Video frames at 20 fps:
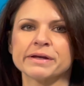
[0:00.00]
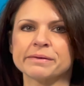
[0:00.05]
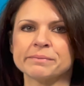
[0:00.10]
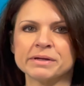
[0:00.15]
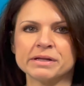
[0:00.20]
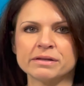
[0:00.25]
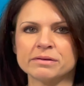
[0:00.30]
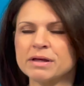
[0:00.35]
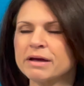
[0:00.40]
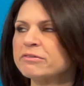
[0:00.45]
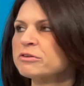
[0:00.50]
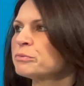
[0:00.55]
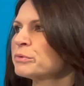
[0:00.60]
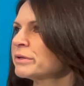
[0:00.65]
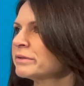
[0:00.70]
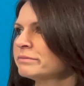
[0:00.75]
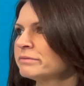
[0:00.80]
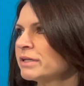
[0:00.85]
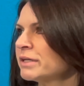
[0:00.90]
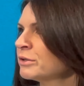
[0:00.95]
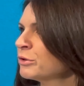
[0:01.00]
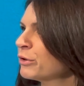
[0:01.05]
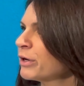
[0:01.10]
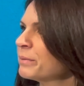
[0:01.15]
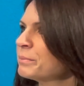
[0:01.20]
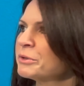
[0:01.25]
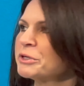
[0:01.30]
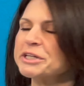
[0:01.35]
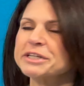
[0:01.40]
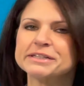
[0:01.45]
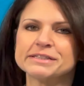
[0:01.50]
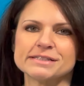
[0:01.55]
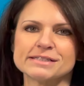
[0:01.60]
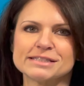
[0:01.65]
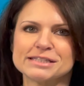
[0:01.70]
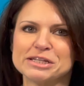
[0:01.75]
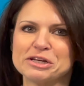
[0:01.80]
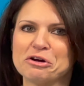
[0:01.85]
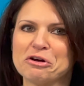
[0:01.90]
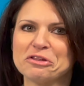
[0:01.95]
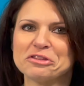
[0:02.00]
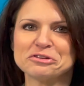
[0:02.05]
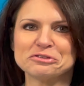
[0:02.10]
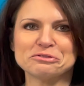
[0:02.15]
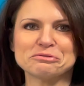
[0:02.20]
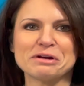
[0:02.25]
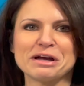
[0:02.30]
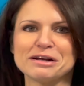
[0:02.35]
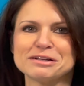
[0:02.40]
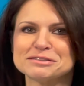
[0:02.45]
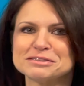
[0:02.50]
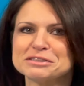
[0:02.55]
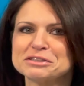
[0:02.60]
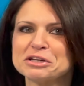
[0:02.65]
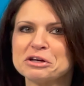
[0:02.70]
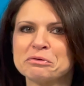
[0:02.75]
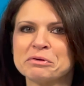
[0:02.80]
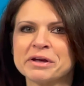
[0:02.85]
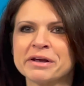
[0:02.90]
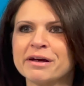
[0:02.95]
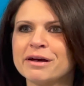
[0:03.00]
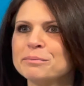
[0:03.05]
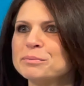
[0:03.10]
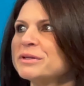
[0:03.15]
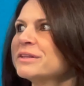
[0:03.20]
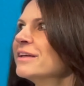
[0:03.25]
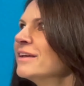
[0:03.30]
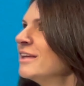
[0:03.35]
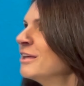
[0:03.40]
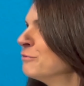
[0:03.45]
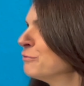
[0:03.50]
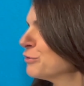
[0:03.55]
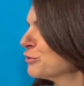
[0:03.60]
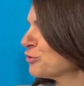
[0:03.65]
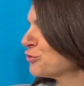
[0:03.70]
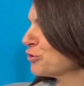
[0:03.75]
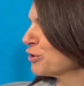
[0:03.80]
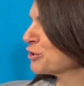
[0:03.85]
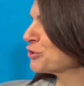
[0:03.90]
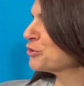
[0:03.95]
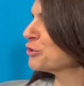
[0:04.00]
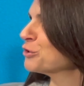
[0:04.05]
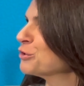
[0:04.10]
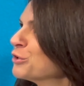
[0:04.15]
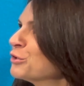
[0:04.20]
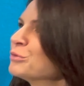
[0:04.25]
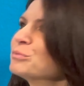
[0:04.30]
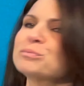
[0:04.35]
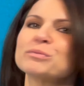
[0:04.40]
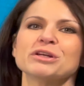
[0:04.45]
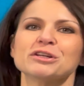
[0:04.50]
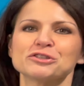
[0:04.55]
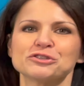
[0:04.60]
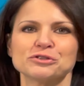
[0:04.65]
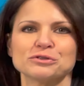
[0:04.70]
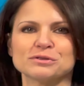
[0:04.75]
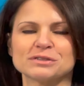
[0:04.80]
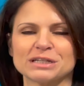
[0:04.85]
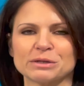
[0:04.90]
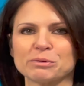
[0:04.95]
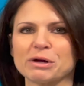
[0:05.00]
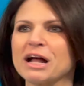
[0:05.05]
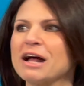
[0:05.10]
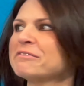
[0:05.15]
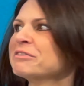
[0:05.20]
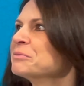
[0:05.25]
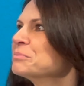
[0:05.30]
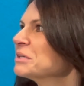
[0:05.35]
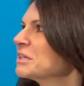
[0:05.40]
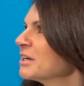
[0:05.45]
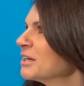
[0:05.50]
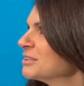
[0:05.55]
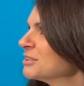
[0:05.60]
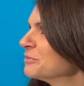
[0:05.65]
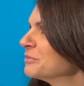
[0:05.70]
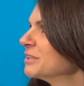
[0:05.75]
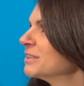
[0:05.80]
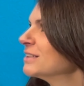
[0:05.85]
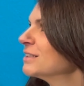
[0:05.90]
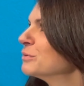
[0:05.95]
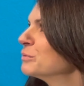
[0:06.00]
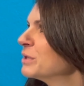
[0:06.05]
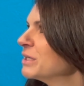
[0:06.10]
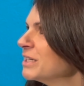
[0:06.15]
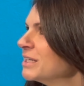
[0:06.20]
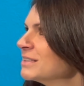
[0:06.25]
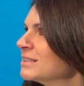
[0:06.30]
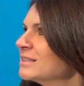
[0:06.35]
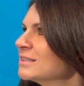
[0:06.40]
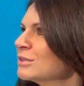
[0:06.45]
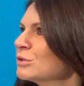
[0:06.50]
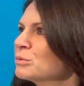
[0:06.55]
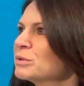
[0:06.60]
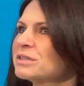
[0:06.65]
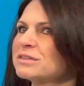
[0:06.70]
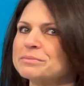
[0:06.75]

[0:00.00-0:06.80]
I mean, everyone in Granbury can see all the new housing going up and the infrastructure issues that we're having because of it that we need to deal with.